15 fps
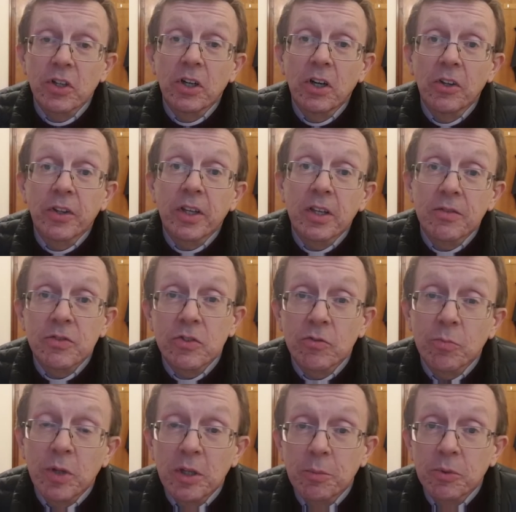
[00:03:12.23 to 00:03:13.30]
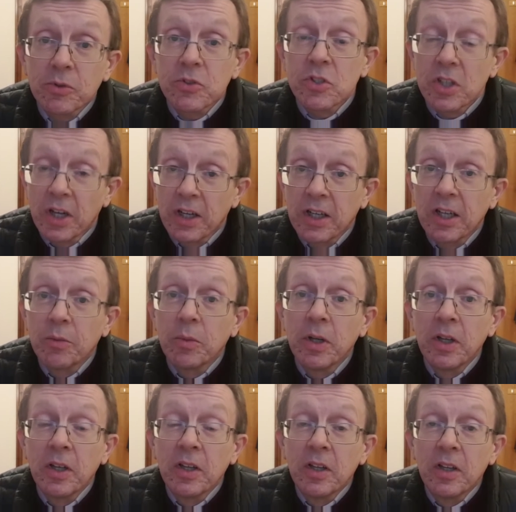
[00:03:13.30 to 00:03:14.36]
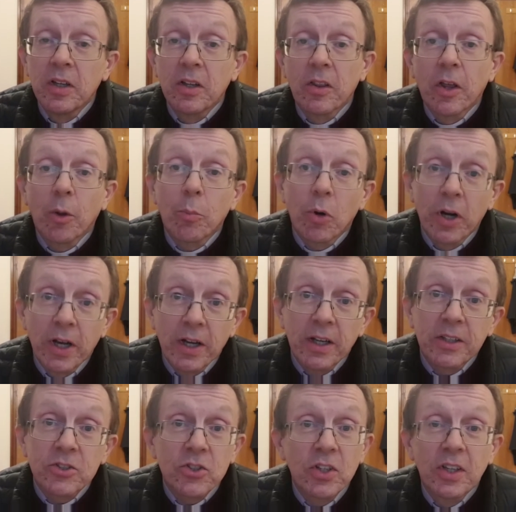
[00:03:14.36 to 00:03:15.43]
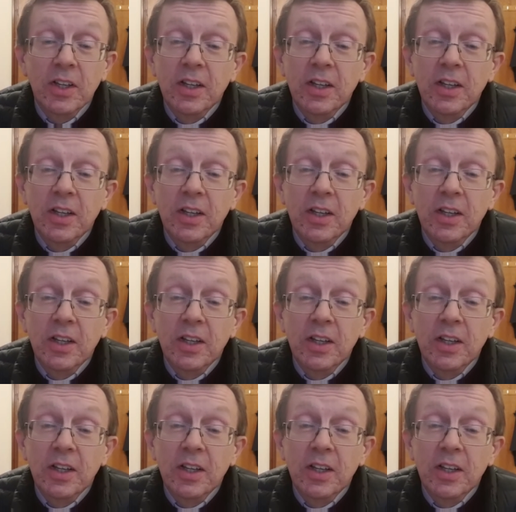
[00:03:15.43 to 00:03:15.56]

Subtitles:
are the gifts of people's time, their prayers,